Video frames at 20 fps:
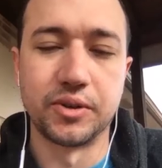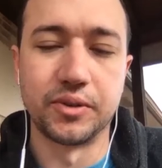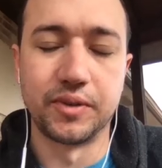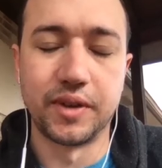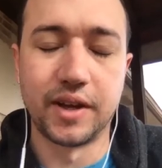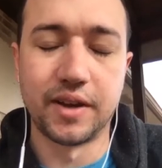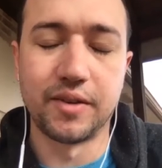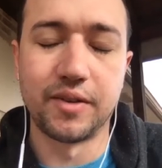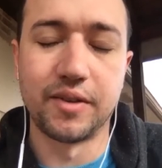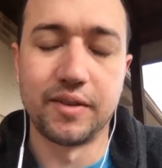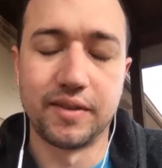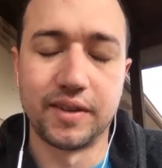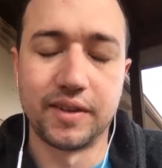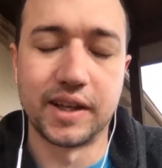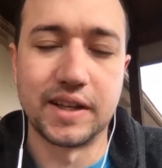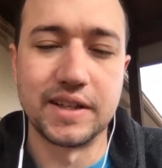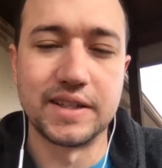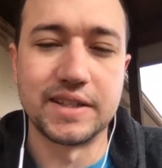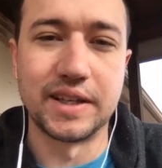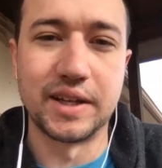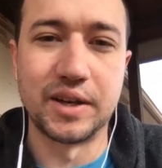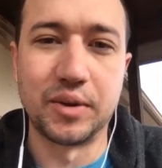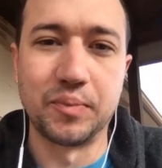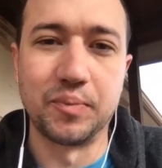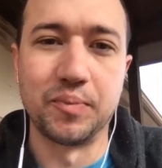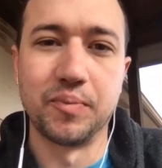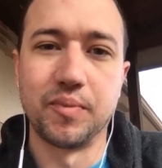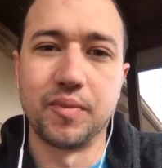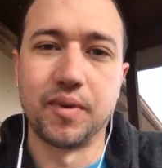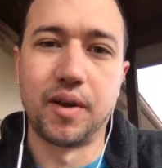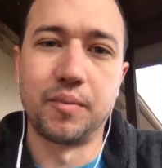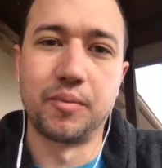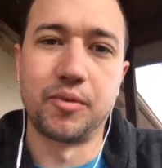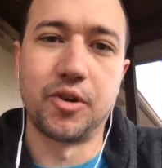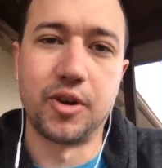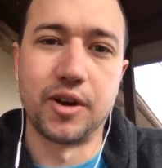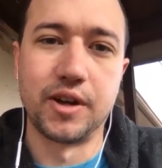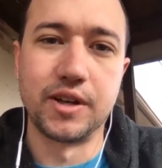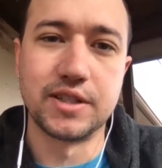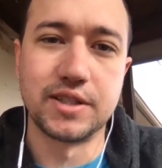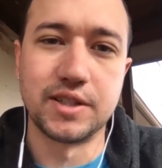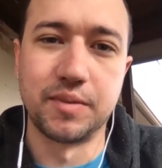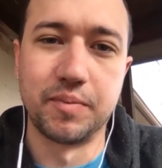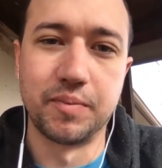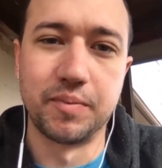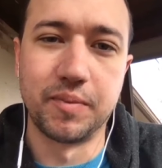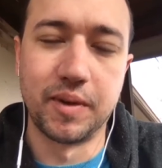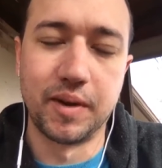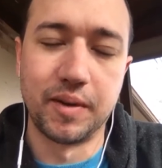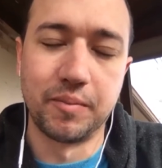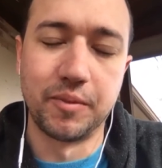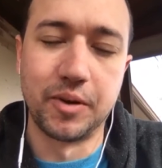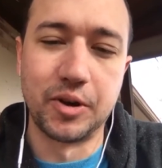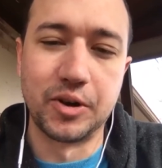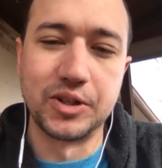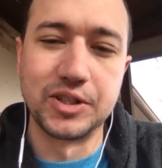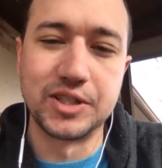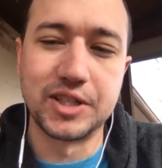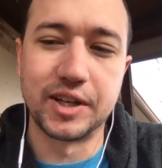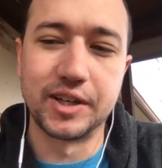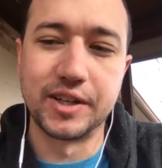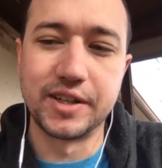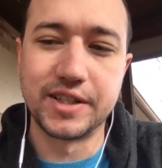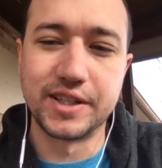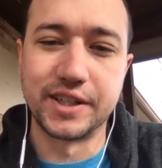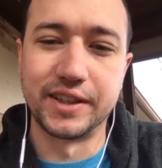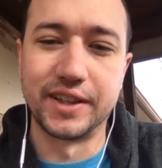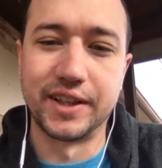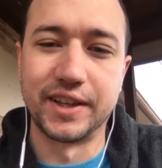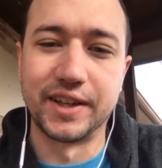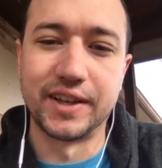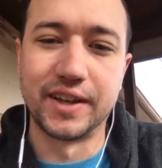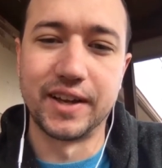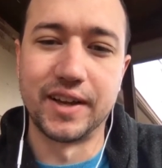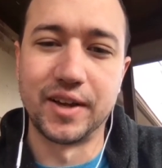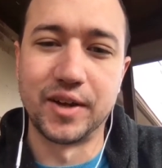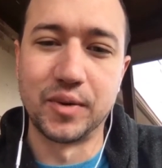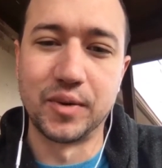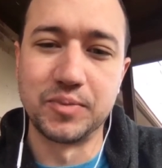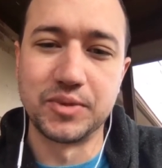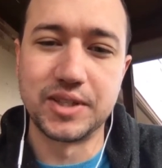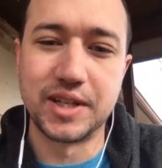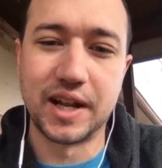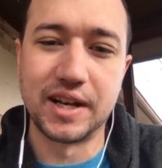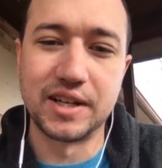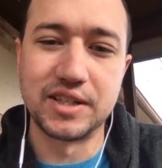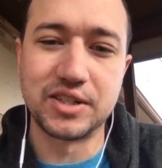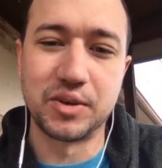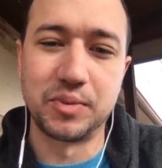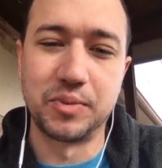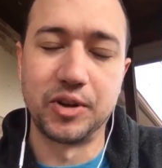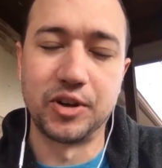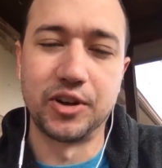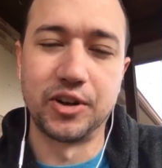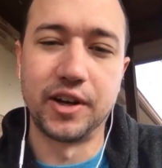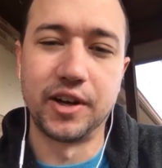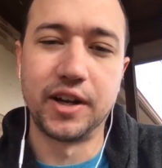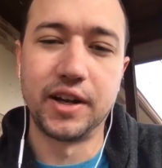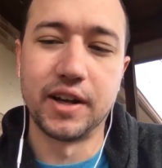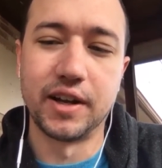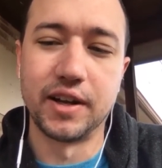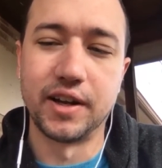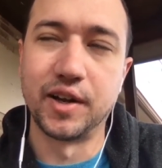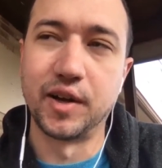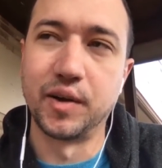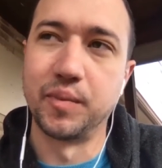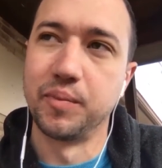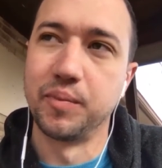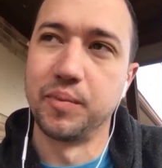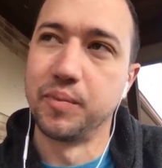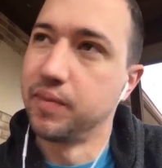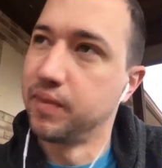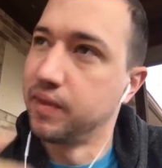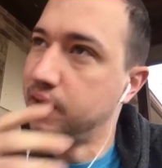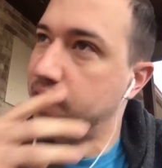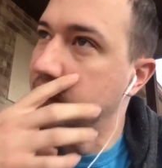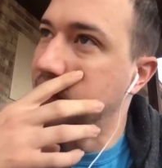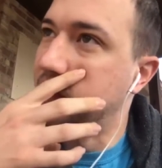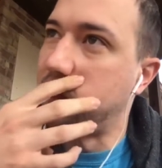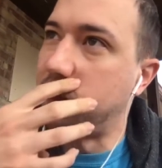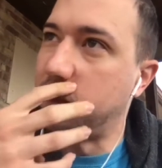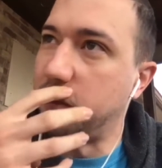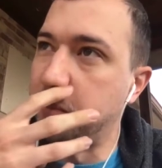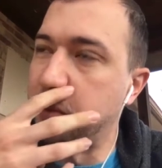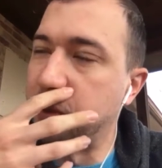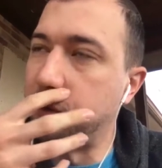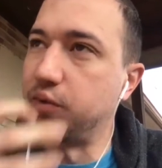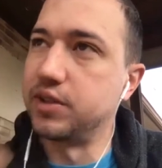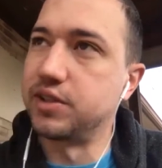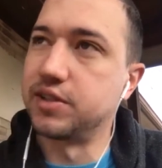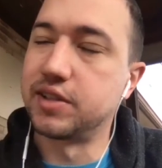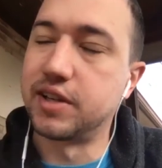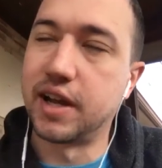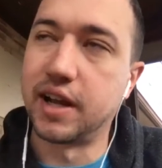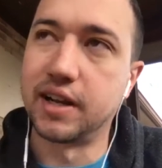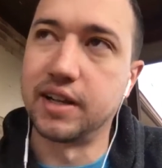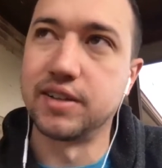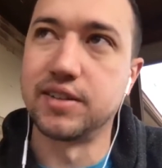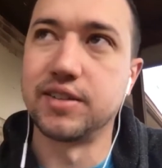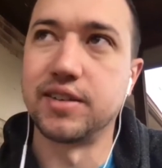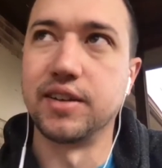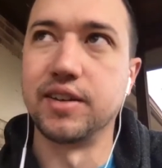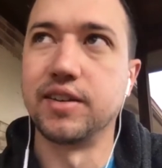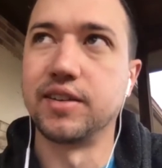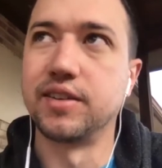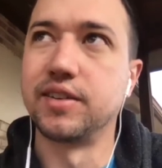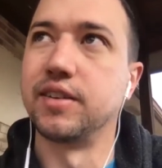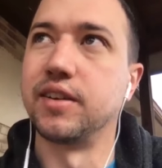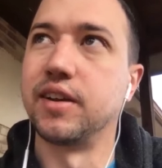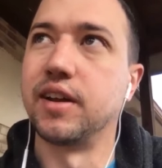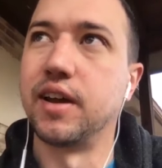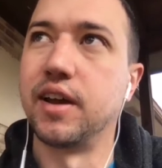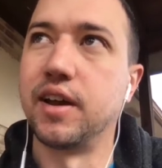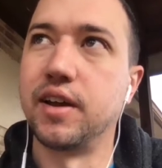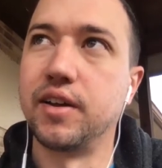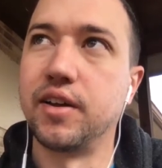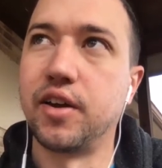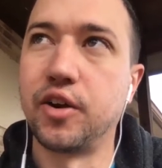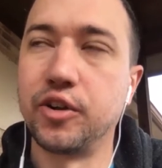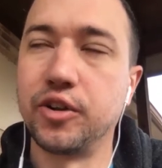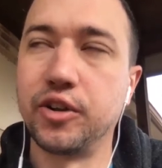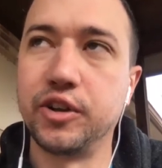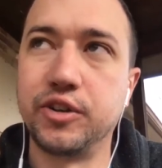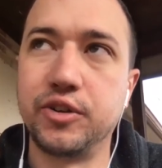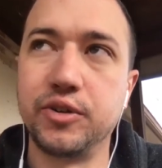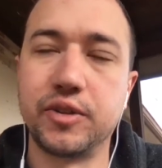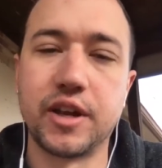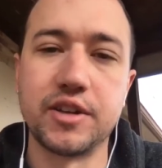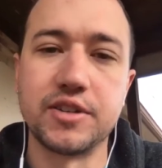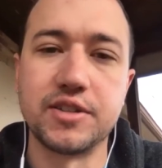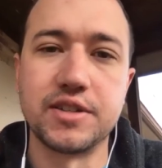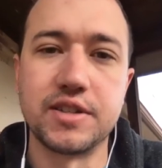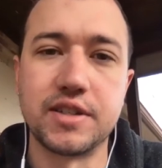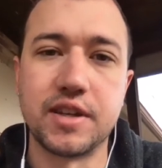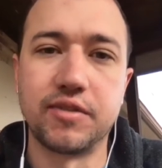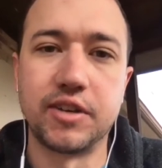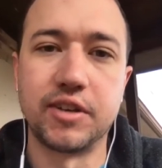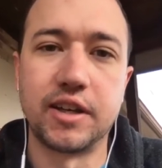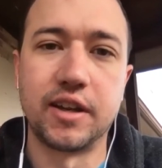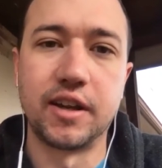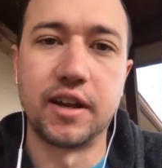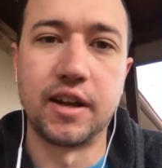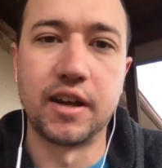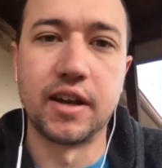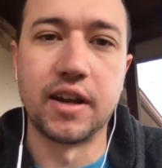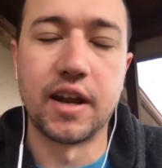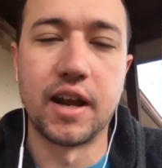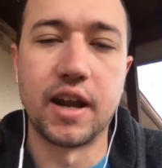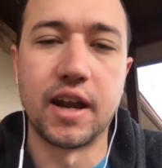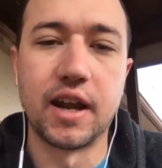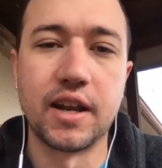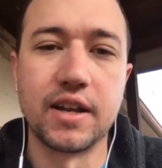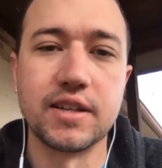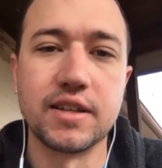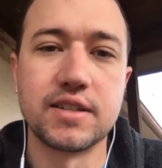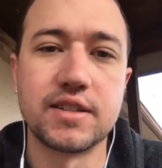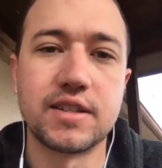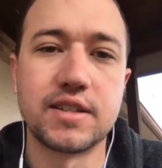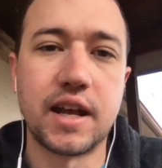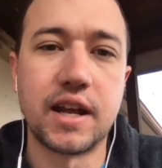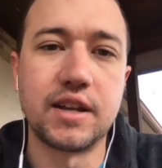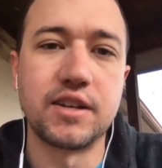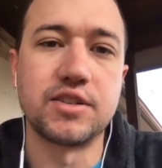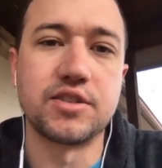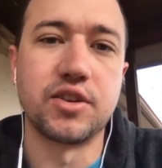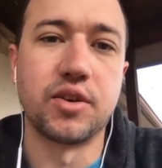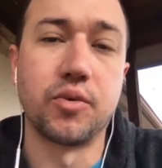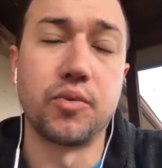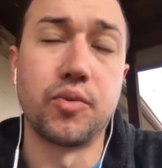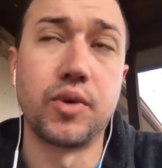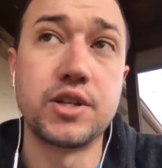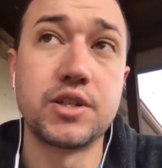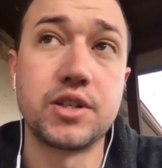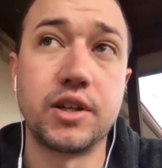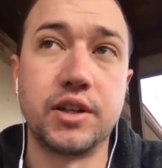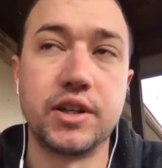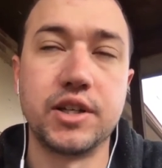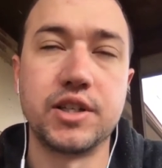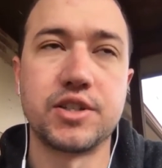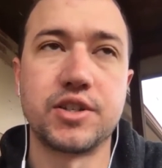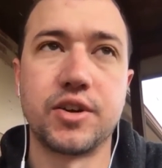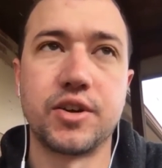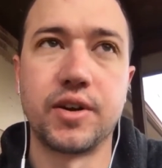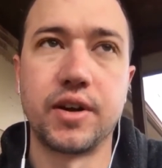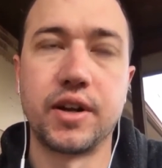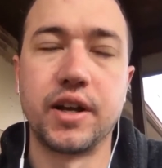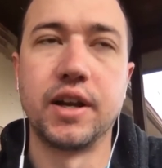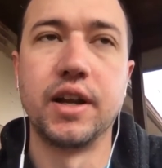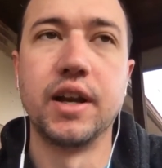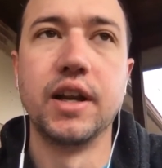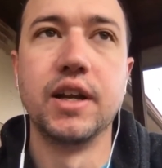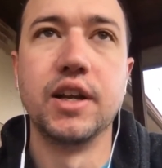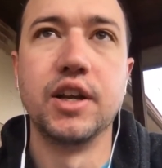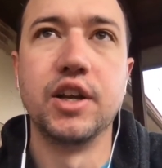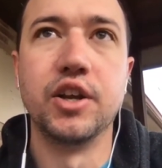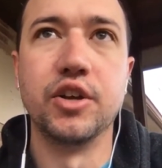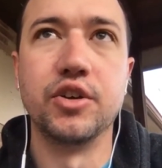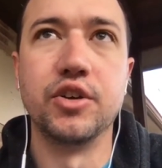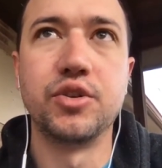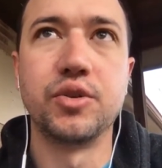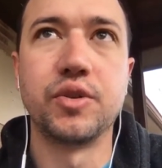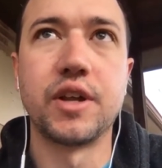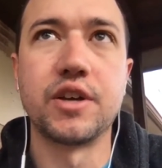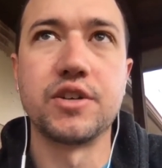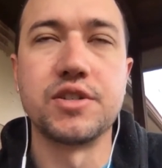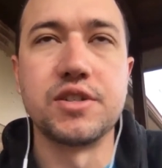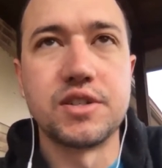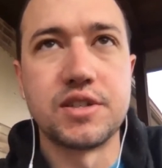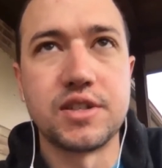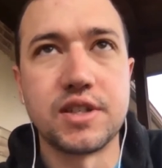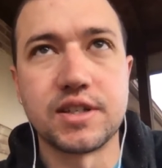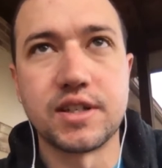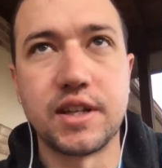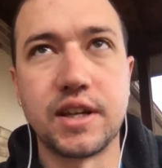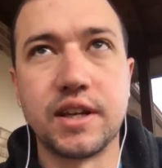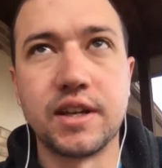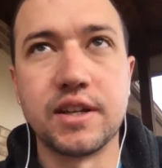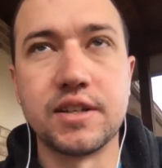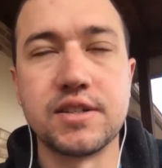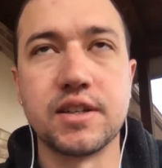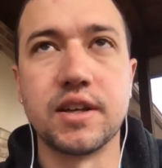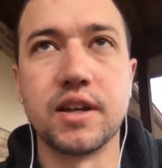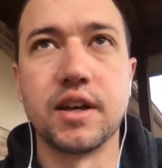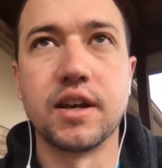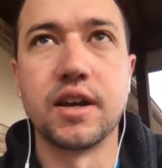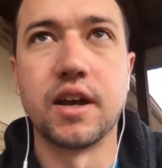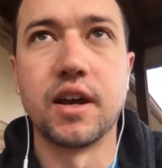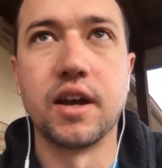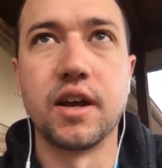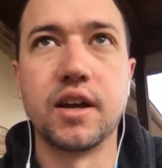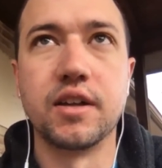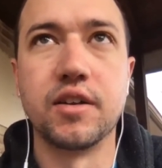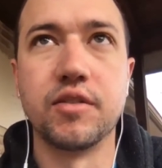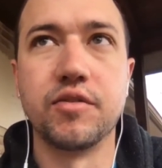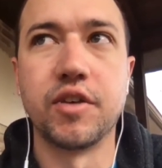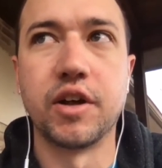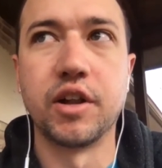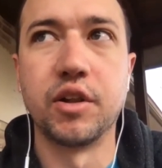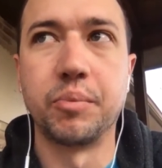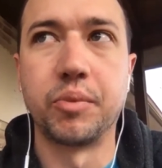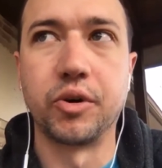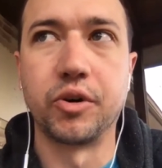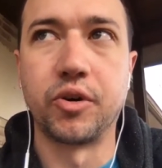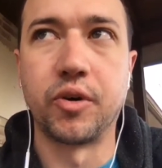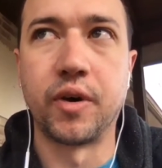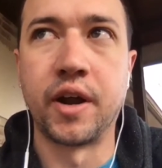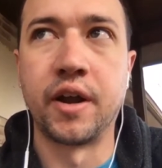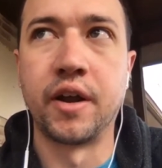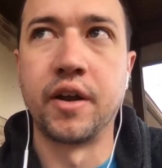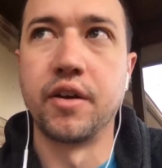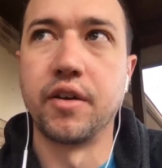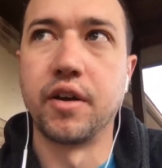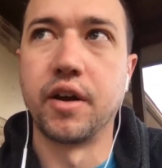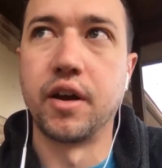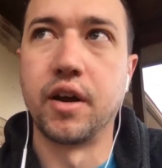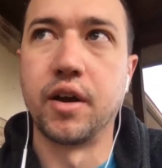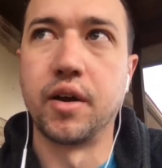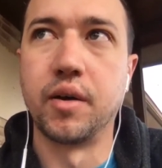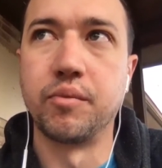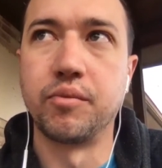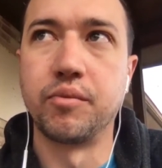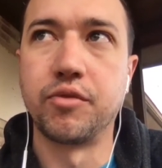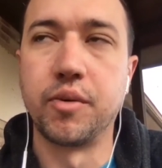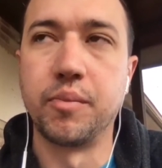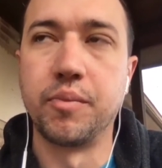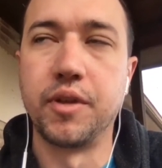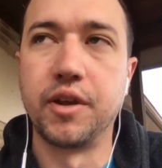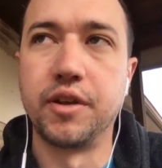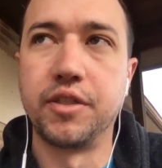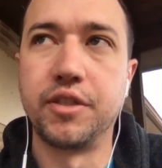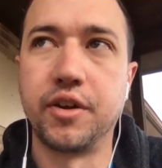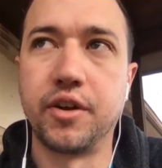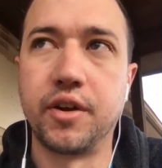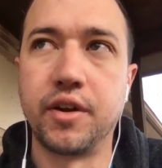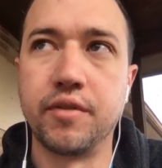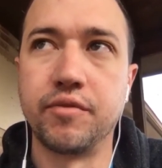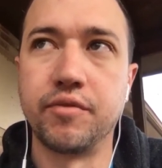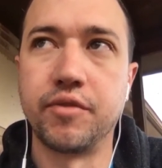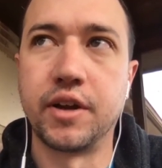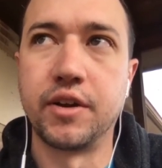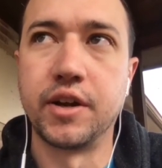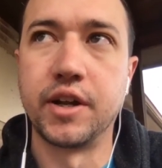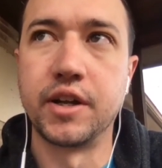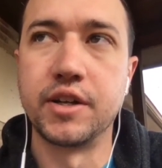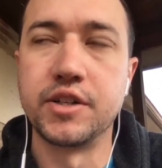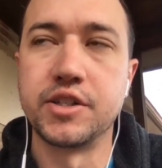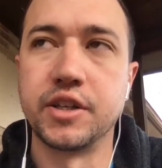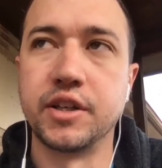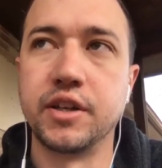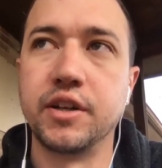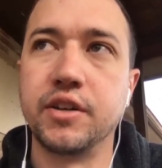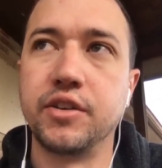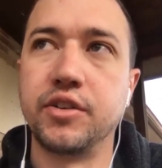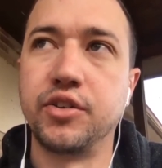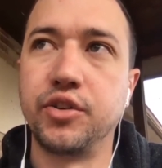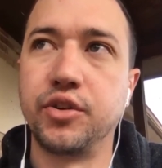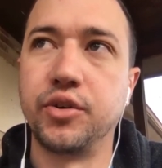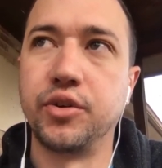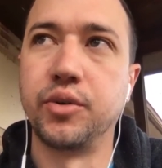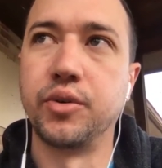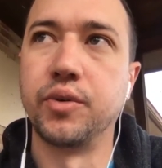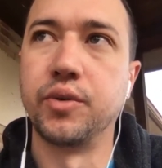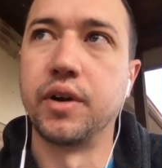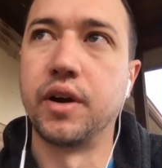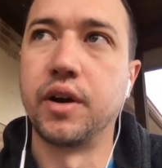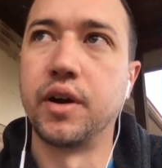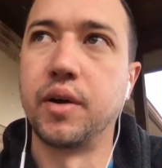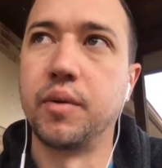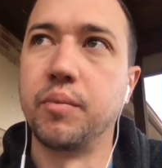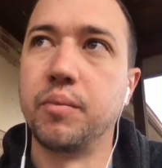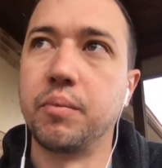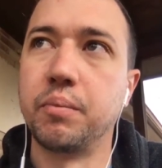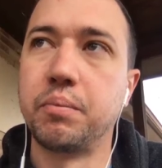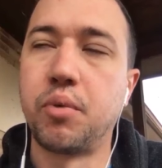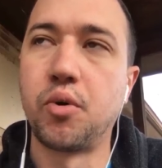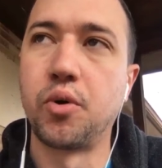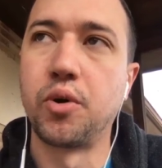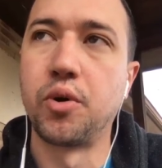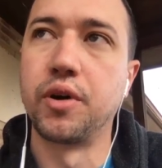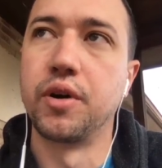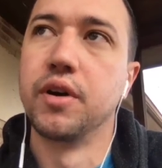yeah, like you said, I'm Chris. I'm known as Hutch in the Status community. I've been with Status since early 2017, and Status originally started in 2016 as a developer grant from the Ethereum Foundation to port